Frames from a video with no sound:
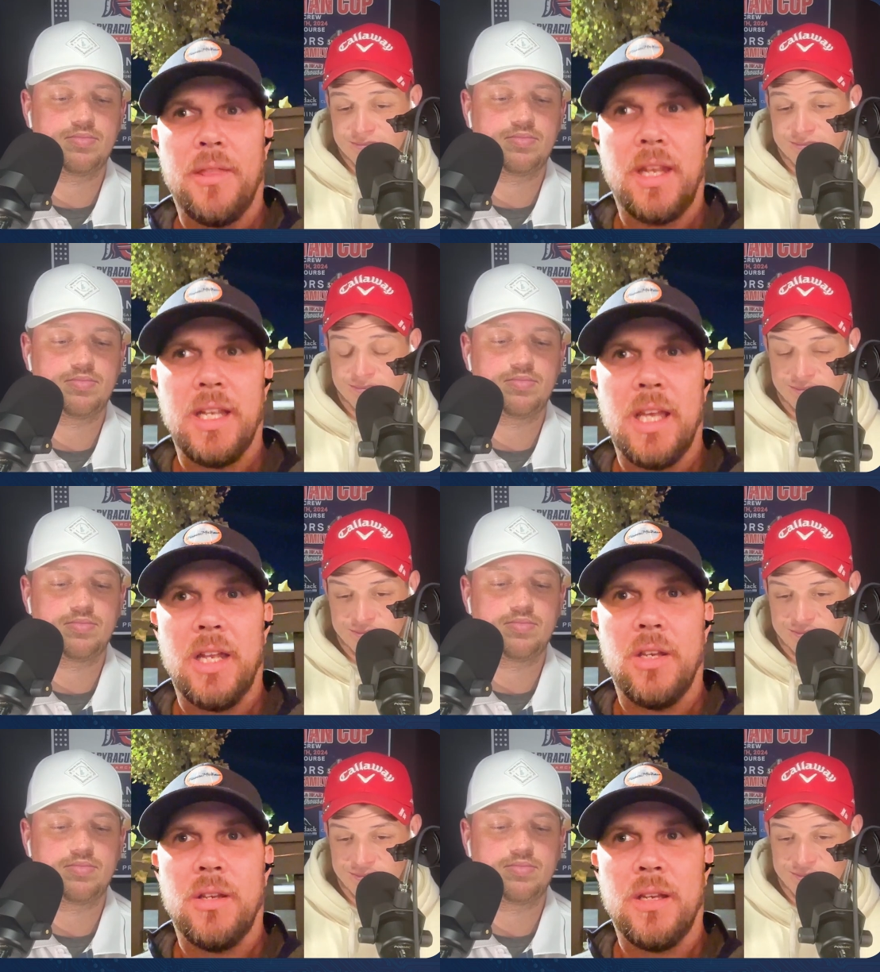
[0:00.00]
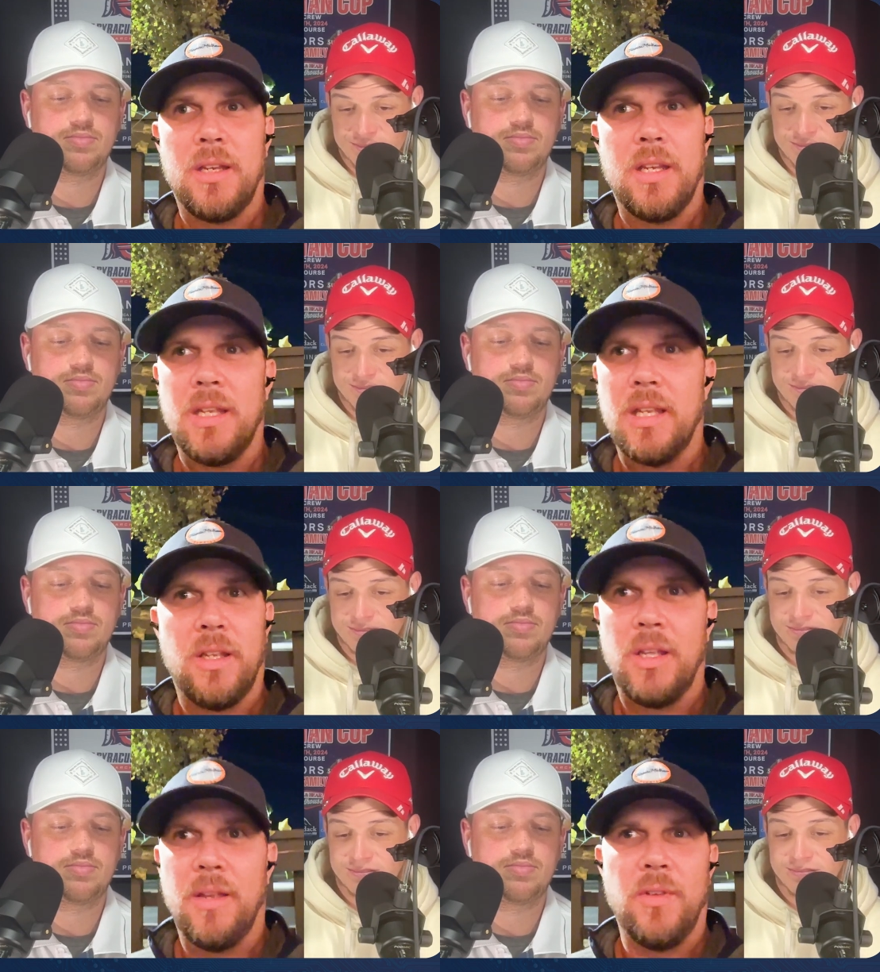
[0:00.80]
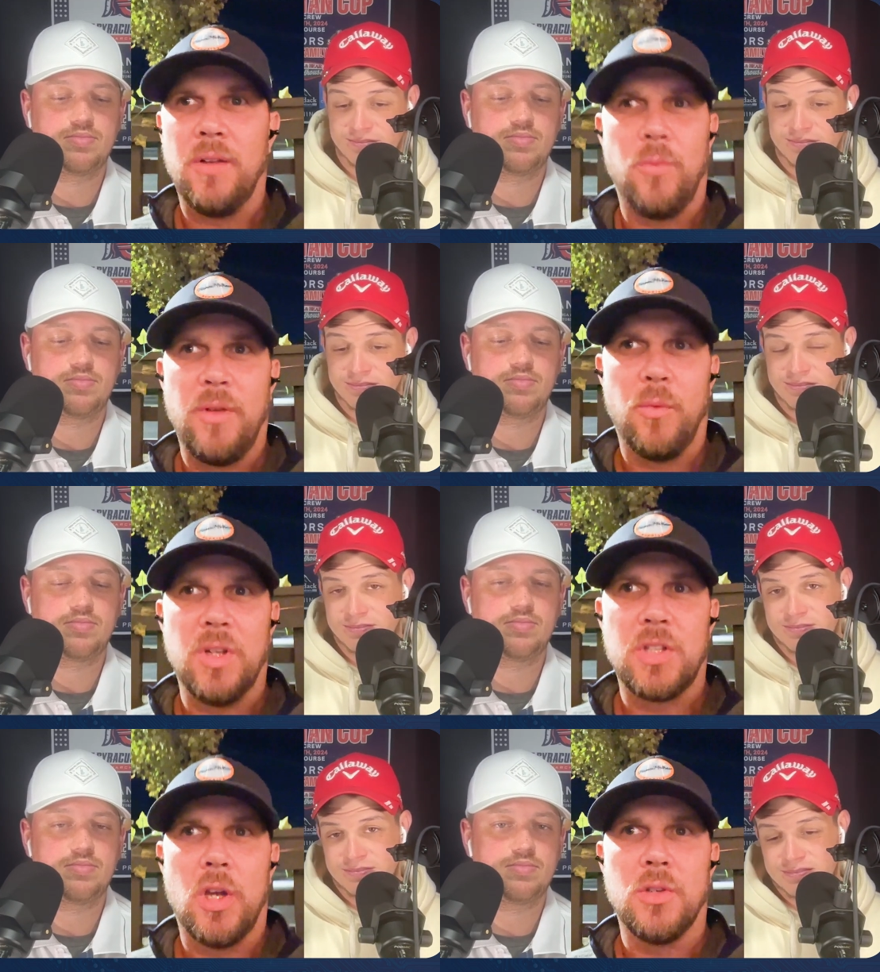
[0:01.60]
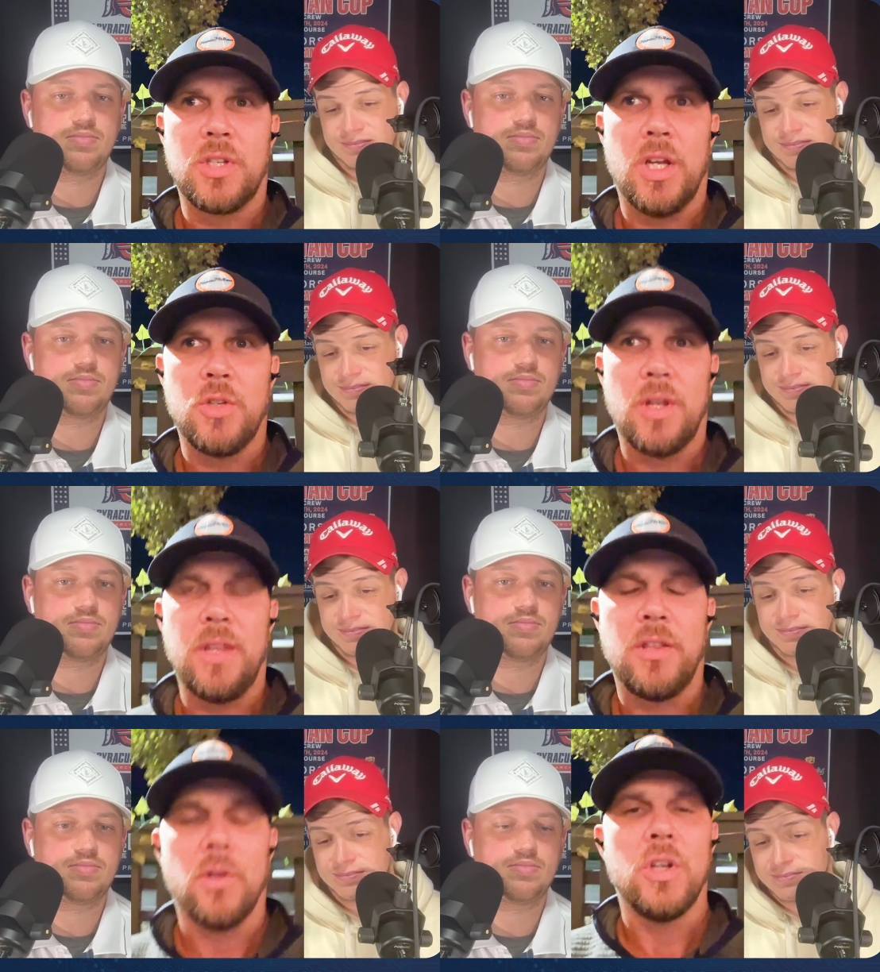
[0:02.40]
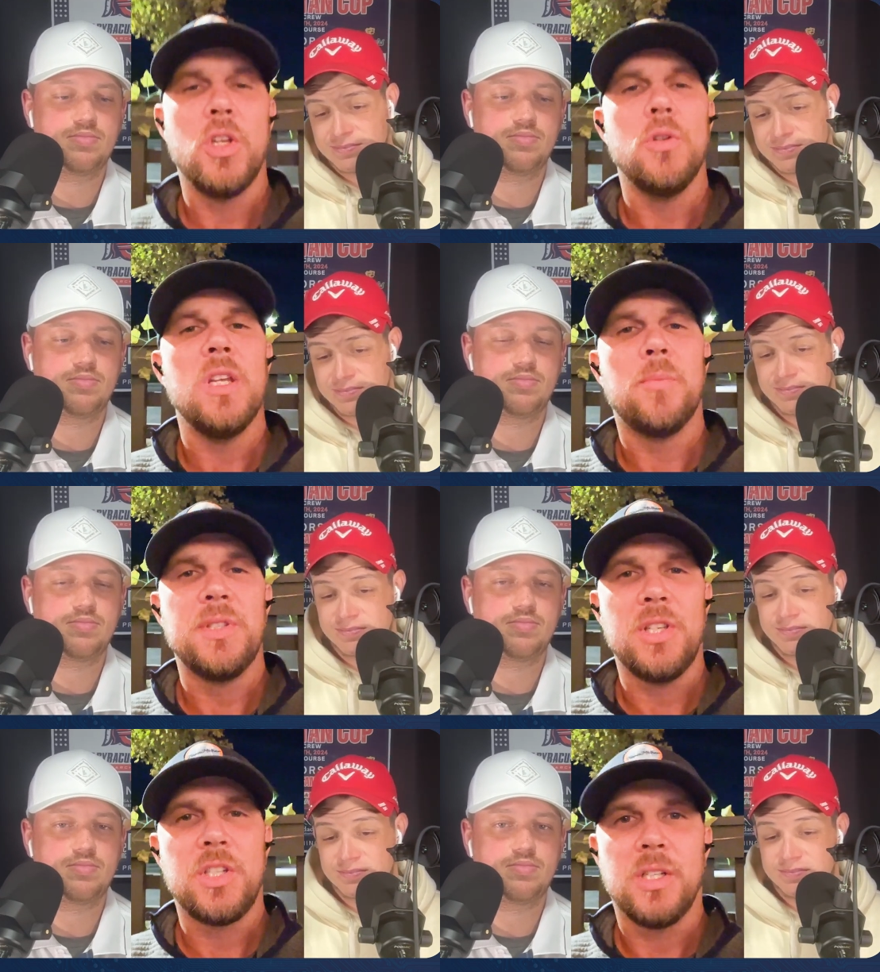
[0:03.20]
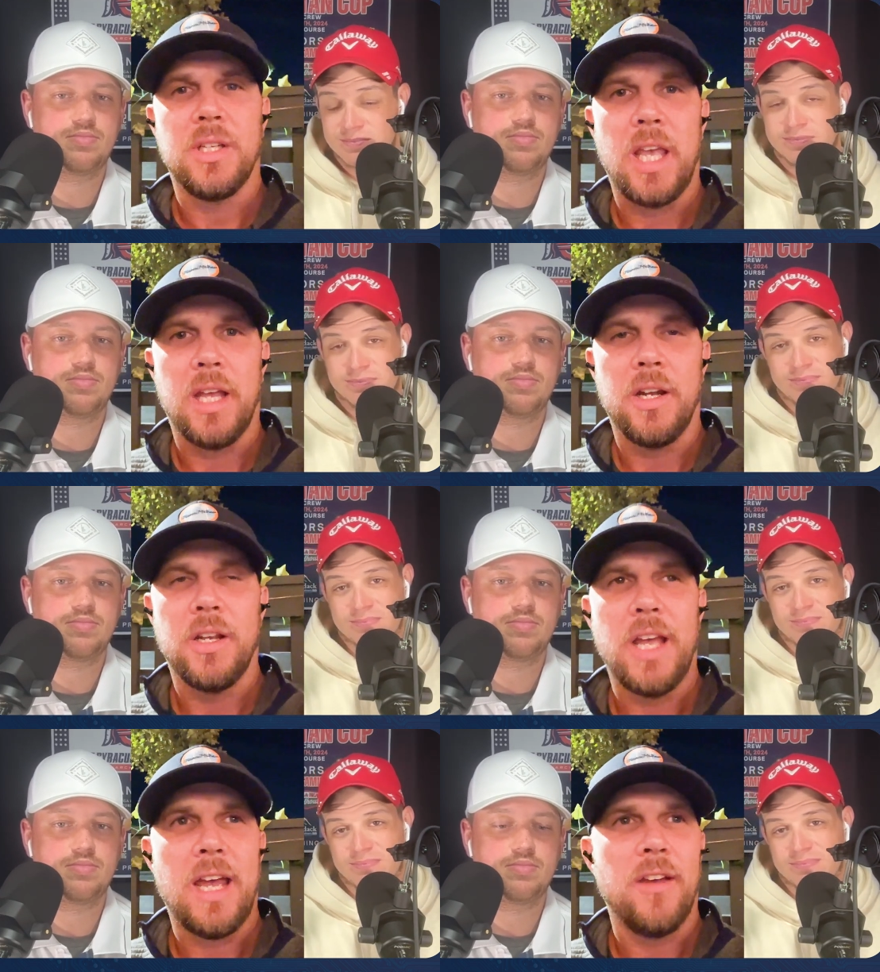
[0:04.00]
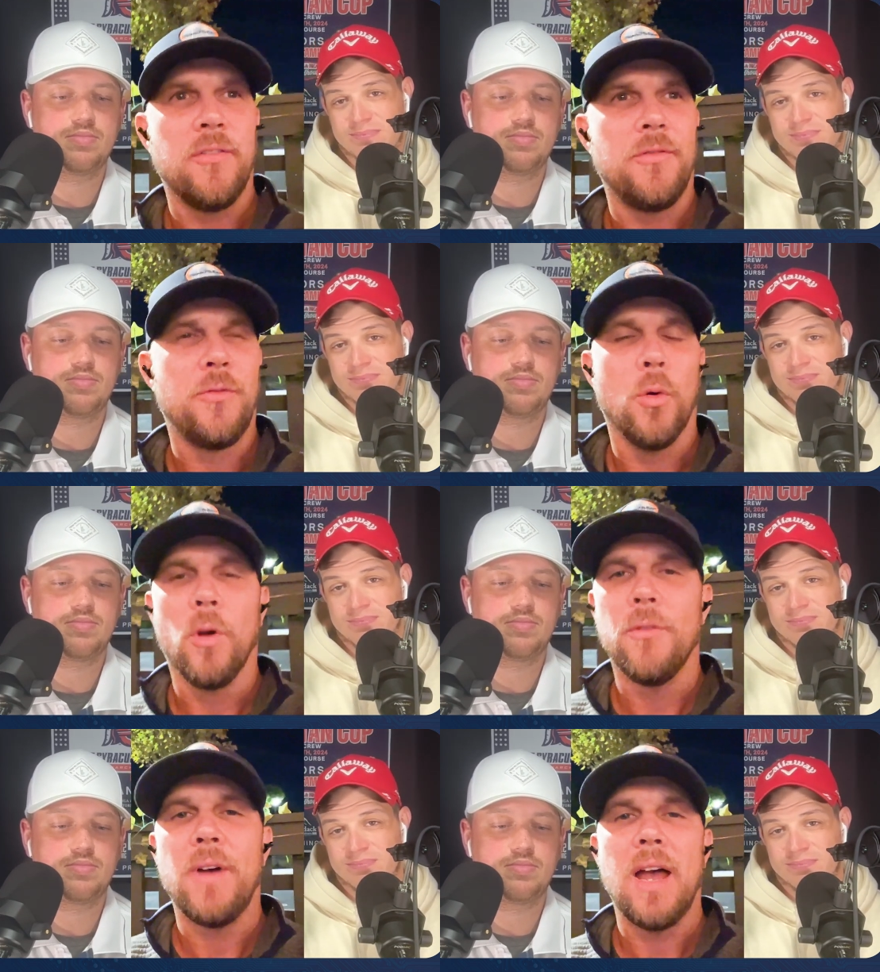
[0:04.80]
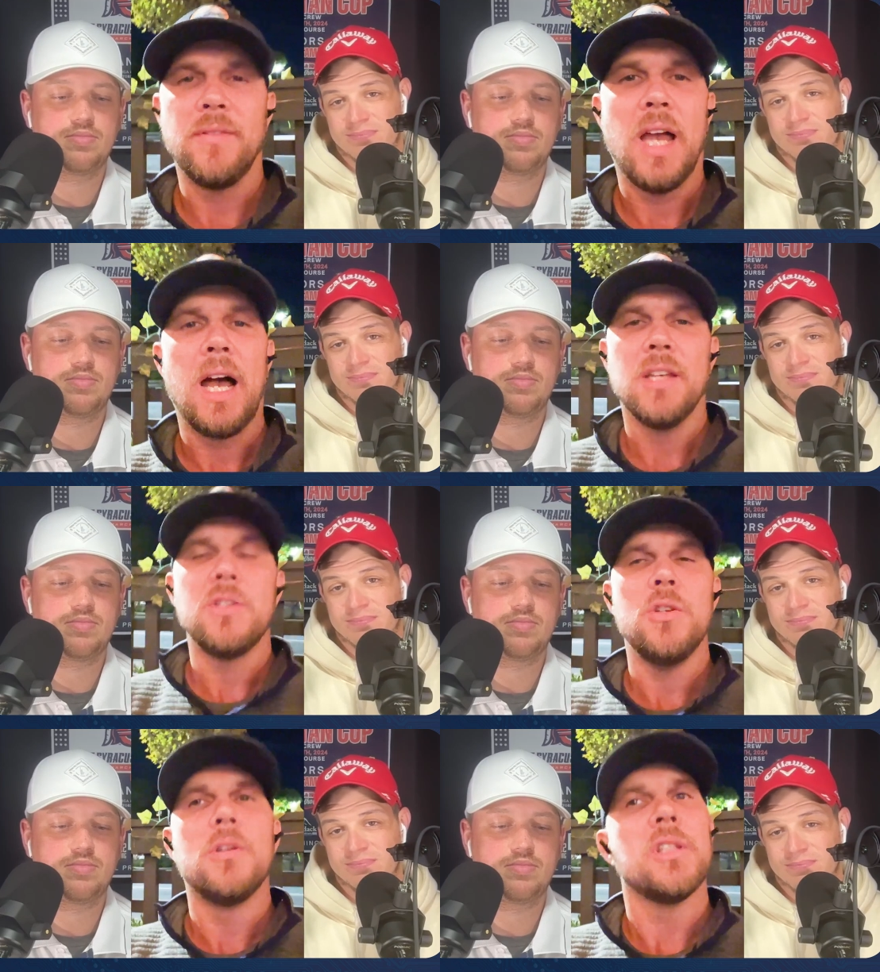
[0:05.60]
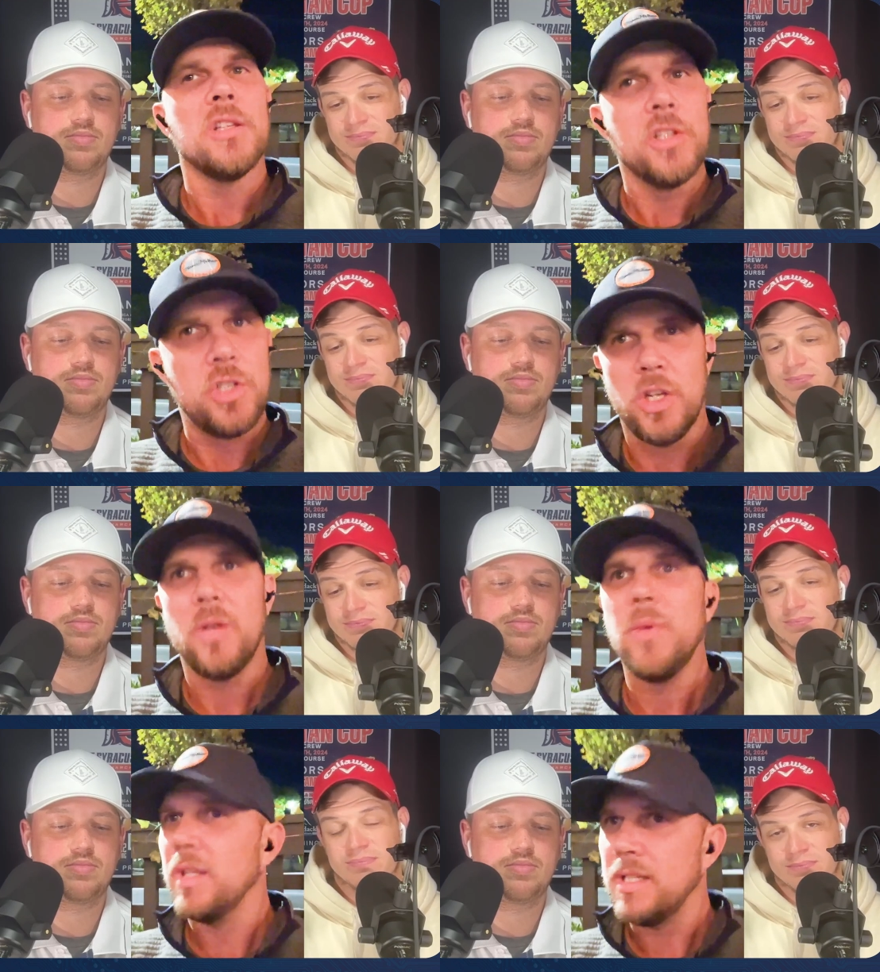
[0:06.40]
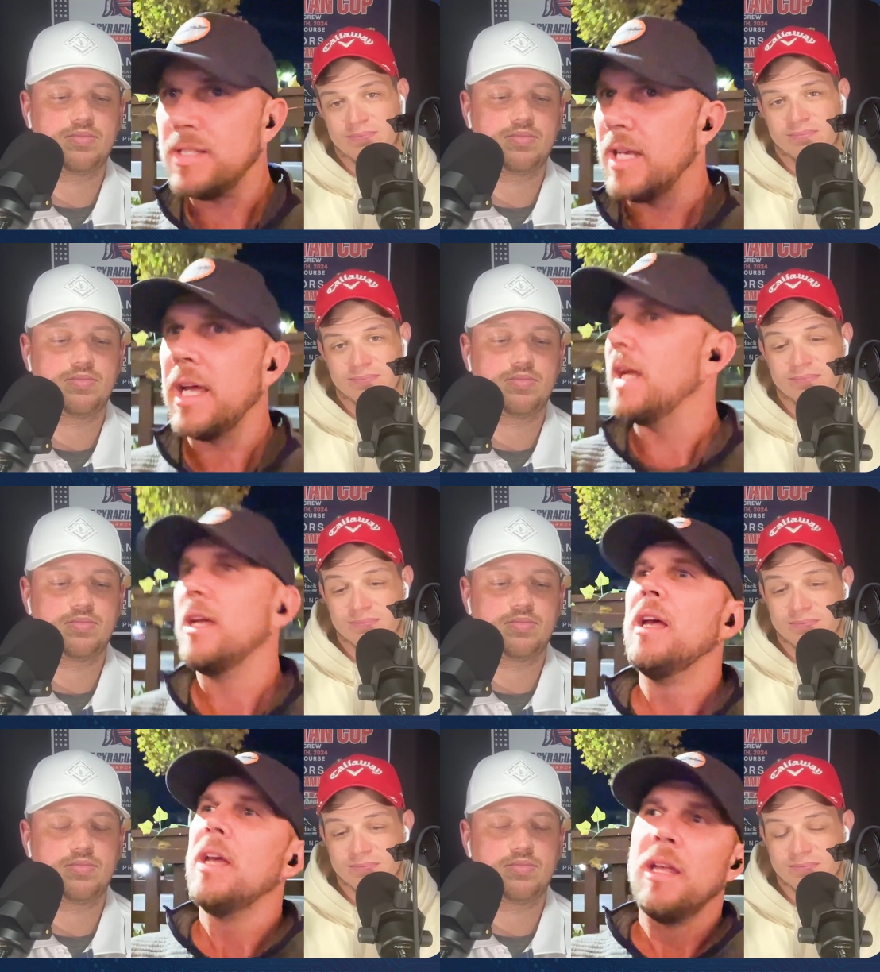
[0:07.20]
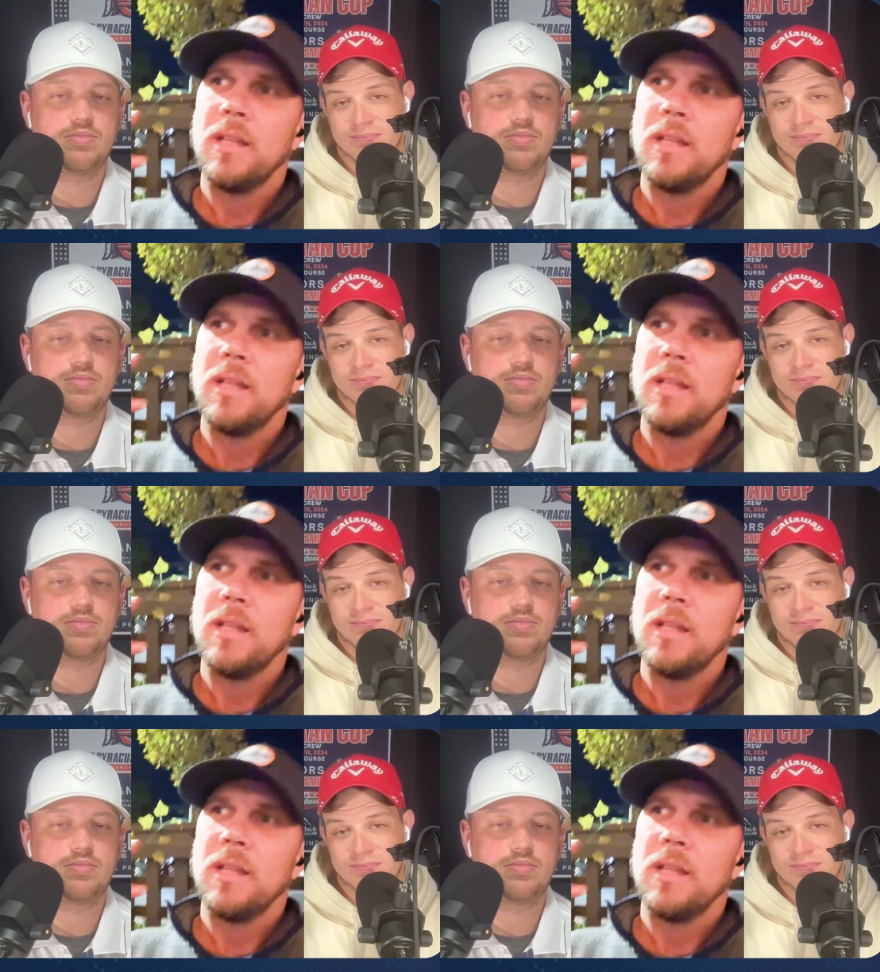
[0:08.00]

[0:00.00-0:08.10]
Speaker 1: out. Then again, even if even when it's the host country, I think they're in a unique position in Canada to have four or five guys who you could legitimately say